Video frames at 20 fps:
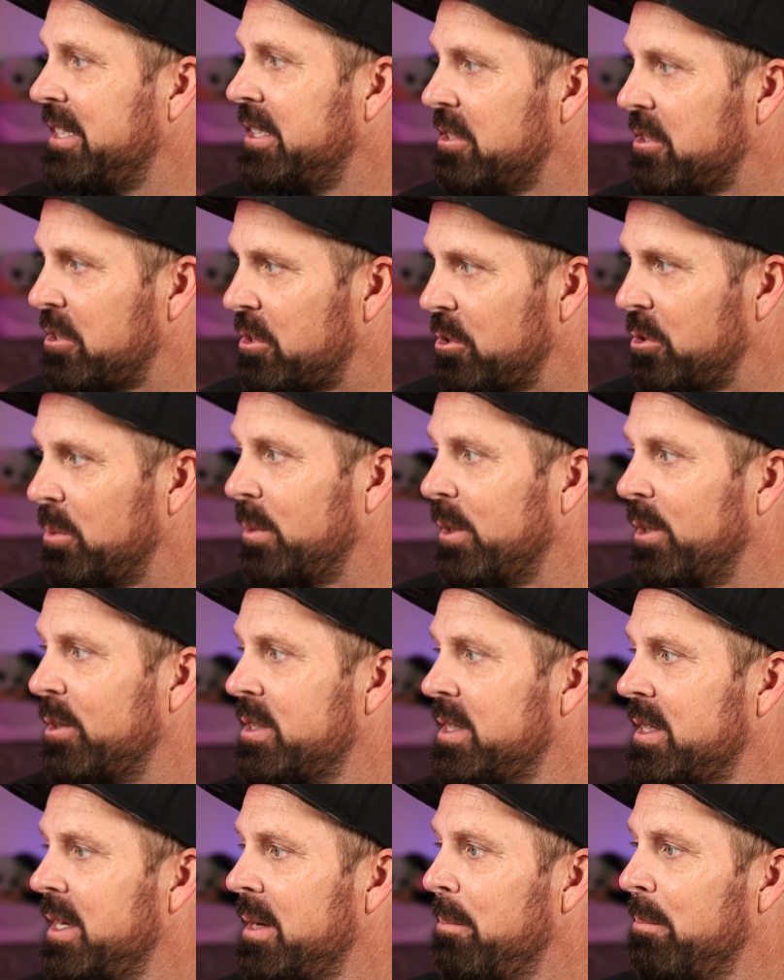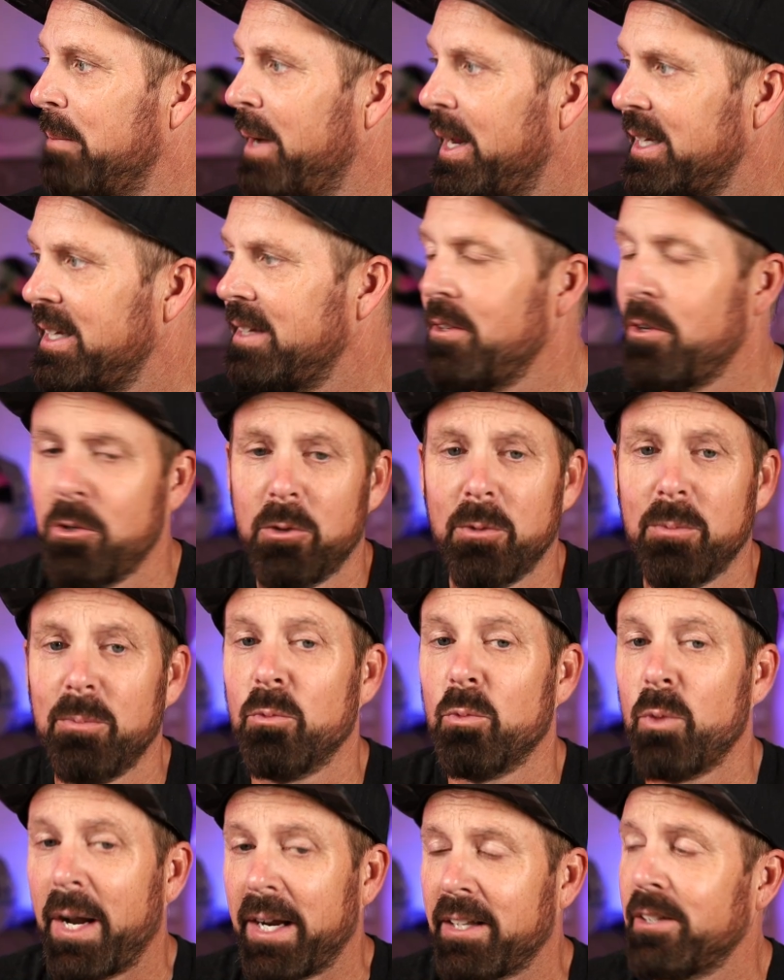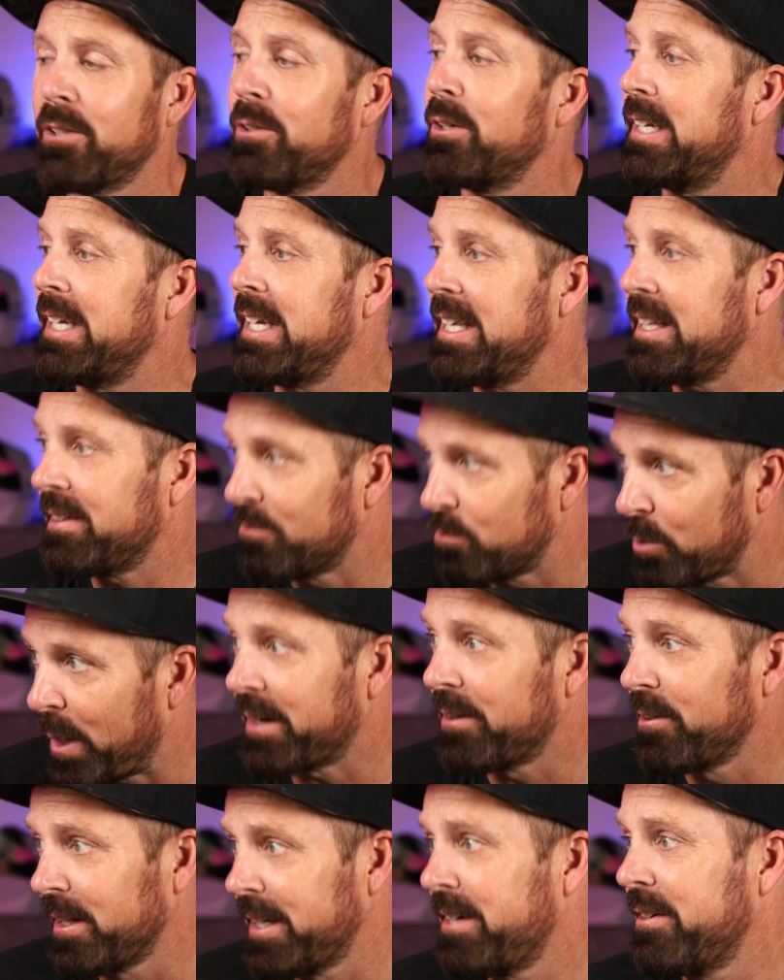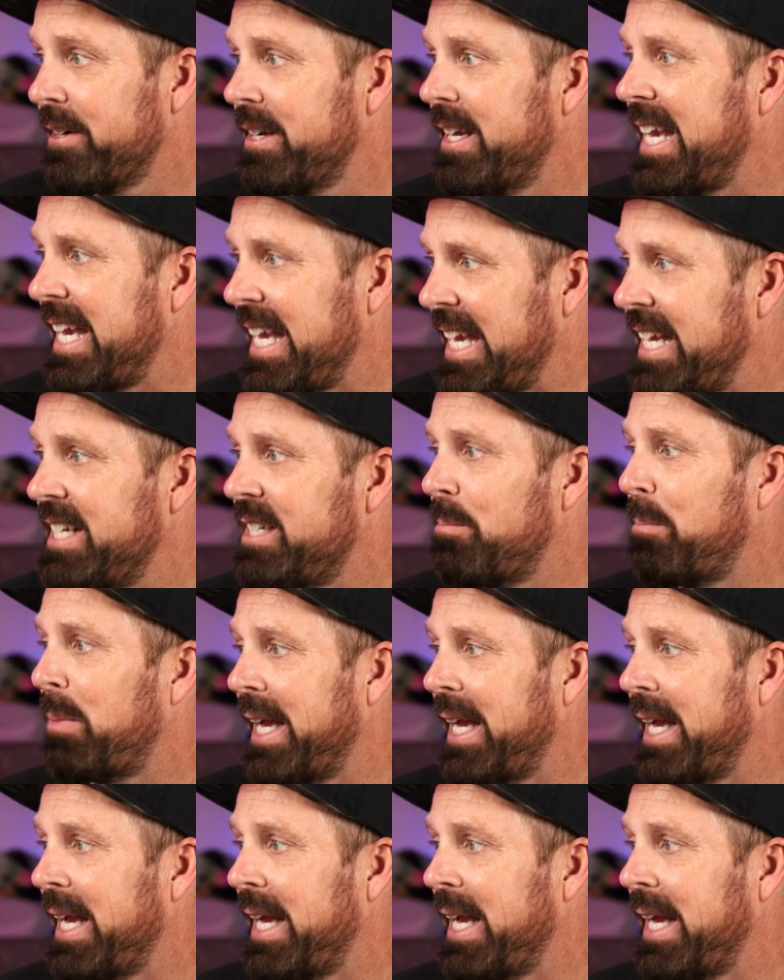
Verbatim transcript: consumers, many of whom regularly, regularly eat